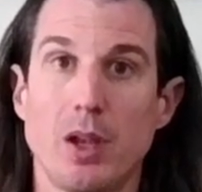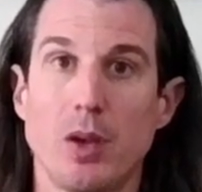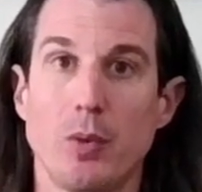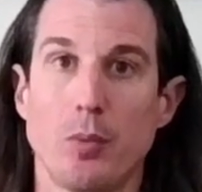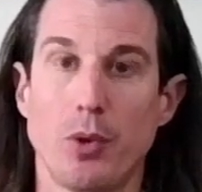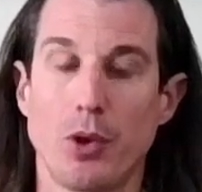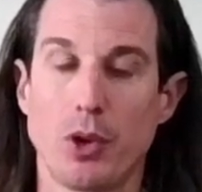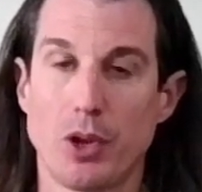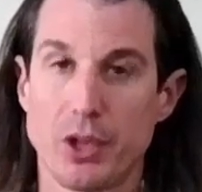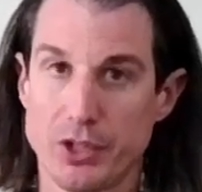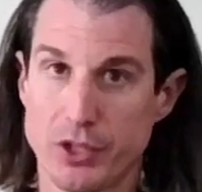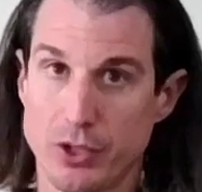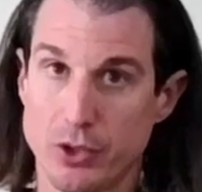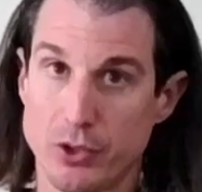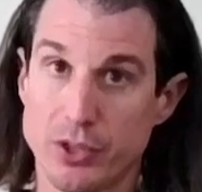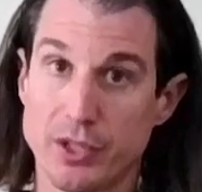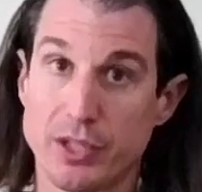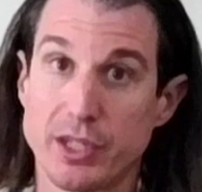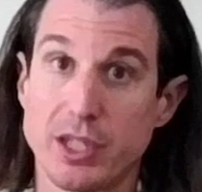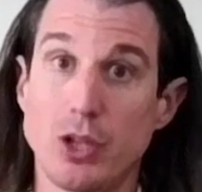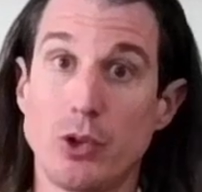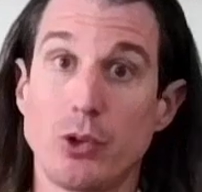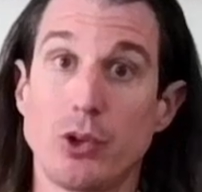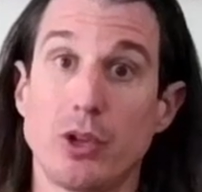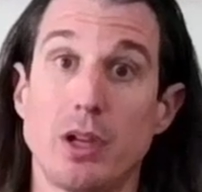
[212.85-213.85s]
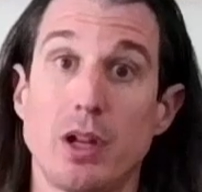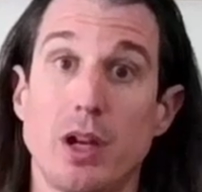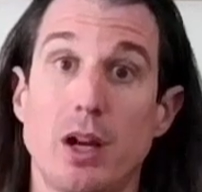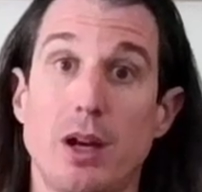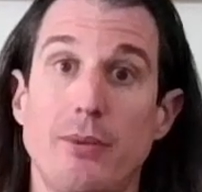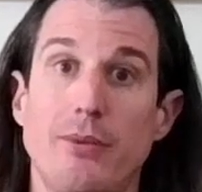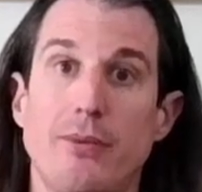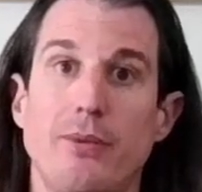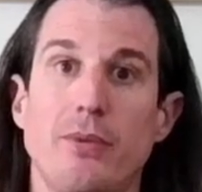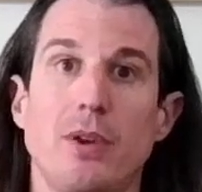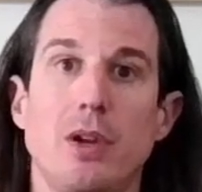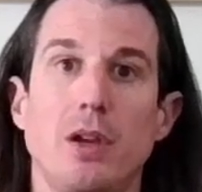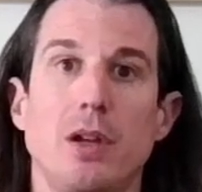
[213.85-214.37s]
but also skilled
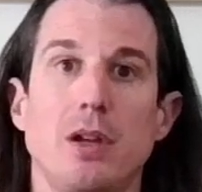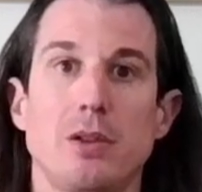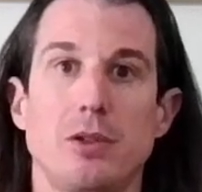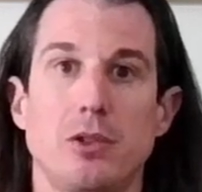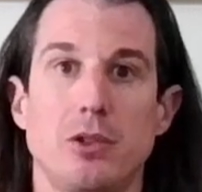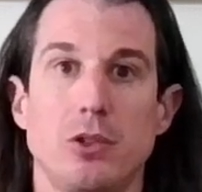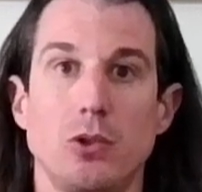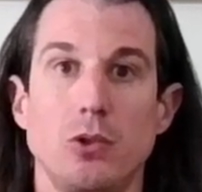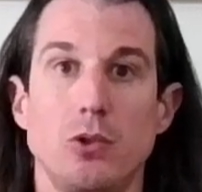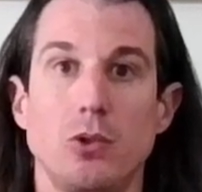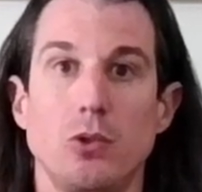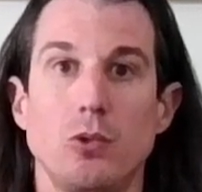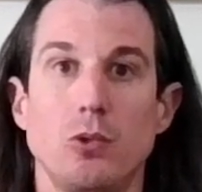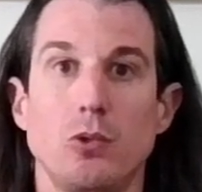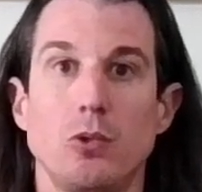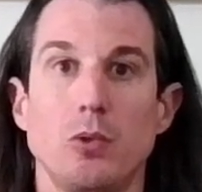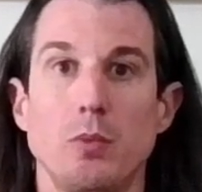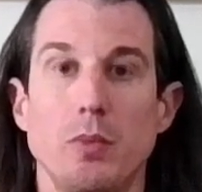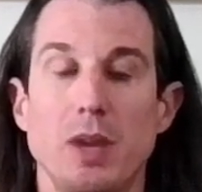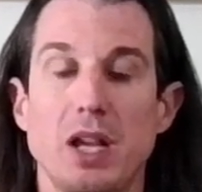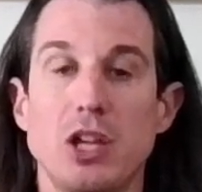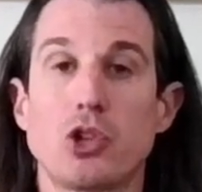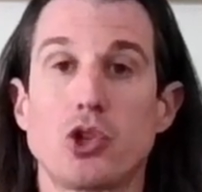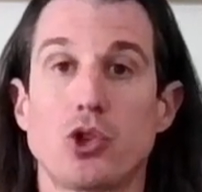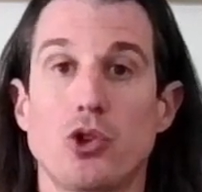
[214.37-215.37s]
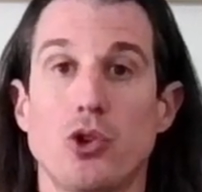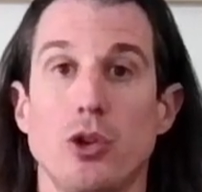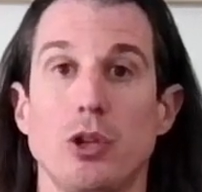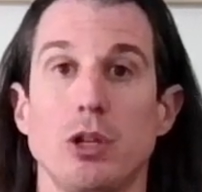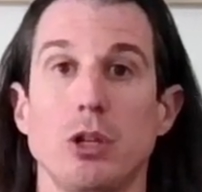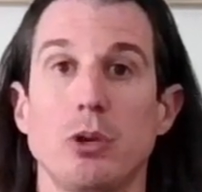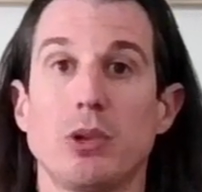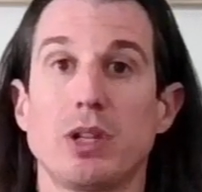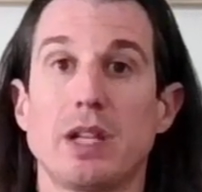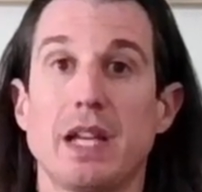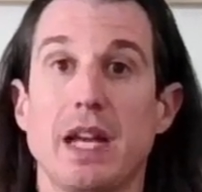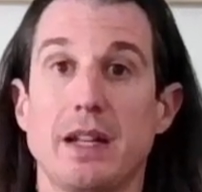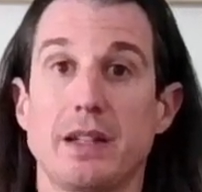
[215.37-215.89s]
enough to make sure
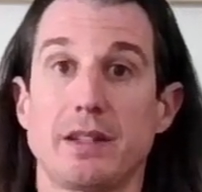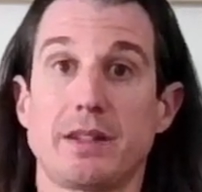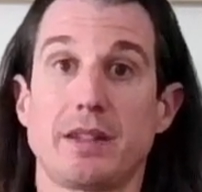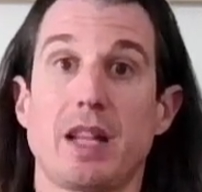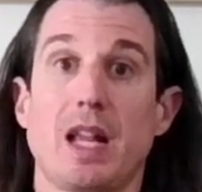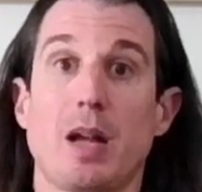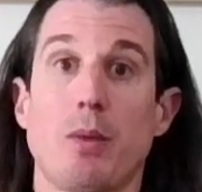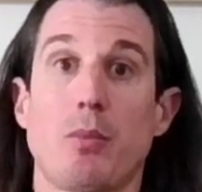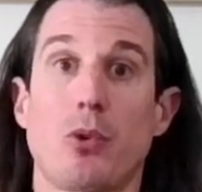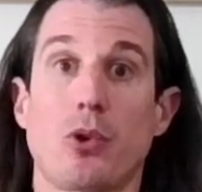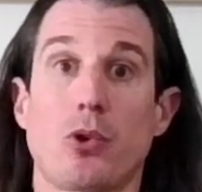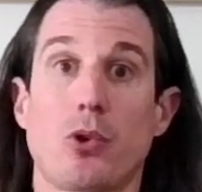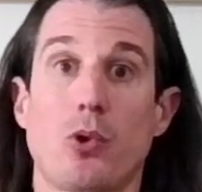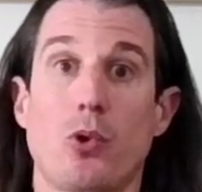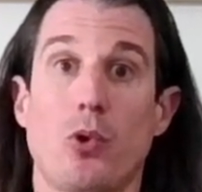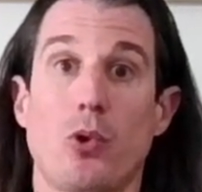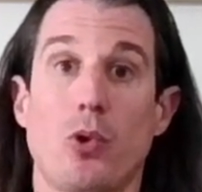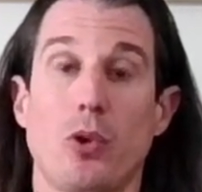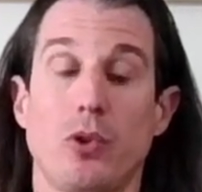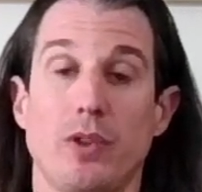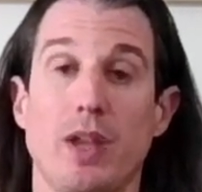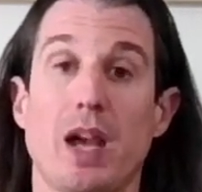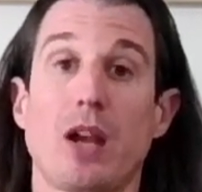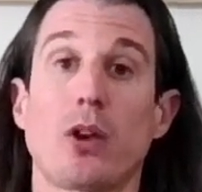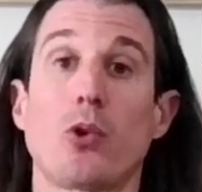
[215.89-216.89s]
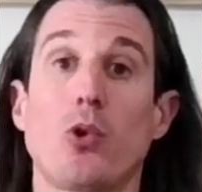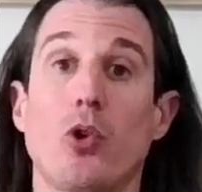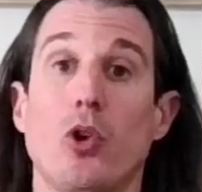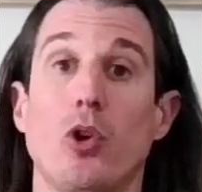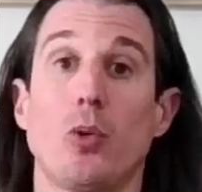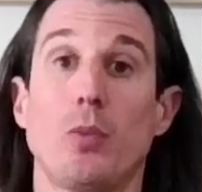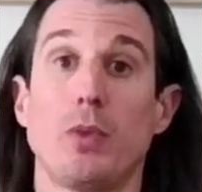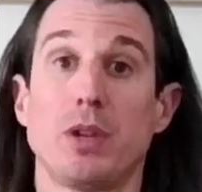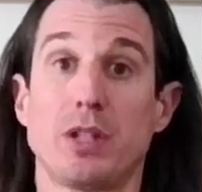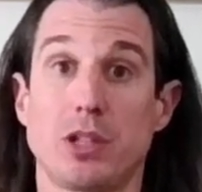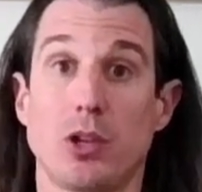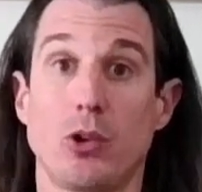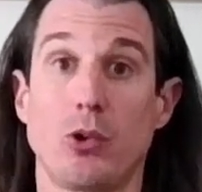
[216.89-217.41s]
you're getting to that more core, that core
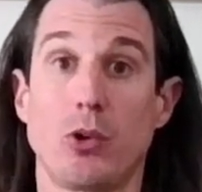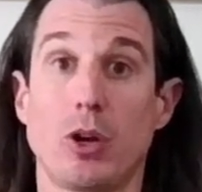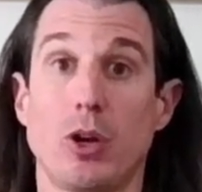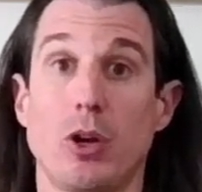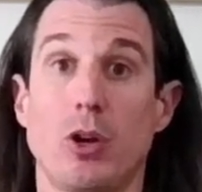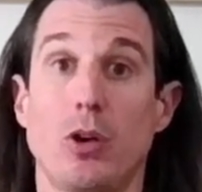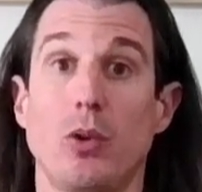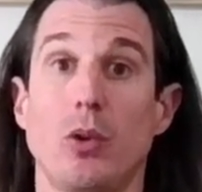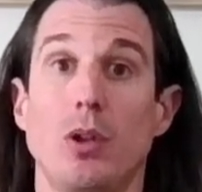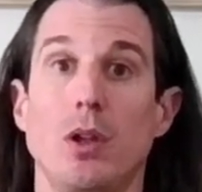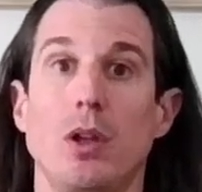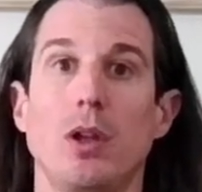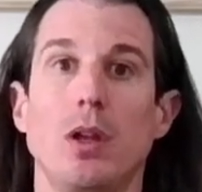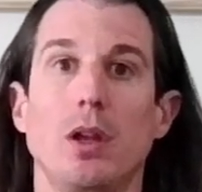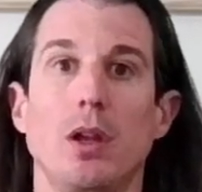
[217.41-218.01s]
material